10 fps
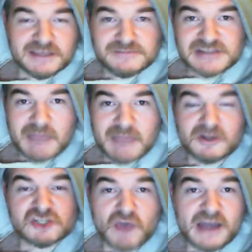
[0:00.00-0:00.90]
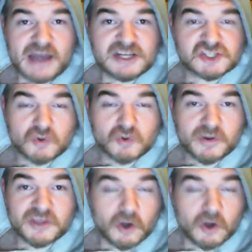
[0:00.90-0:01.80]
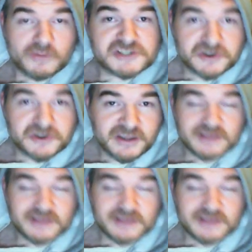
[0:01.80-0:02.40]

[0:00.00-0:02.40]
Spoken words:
and I'm going to try to destroy the cult that you're in.